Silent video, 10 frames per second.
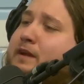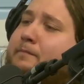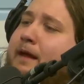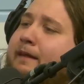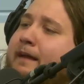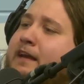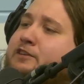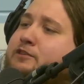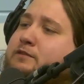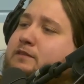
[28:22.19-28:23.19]
I'd probably like
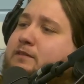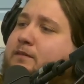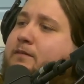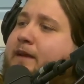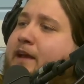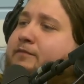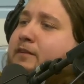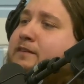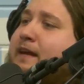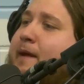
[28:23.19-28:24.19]
to, a
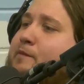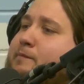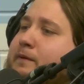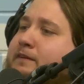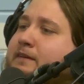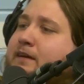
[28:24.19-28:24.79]
handful of times, but.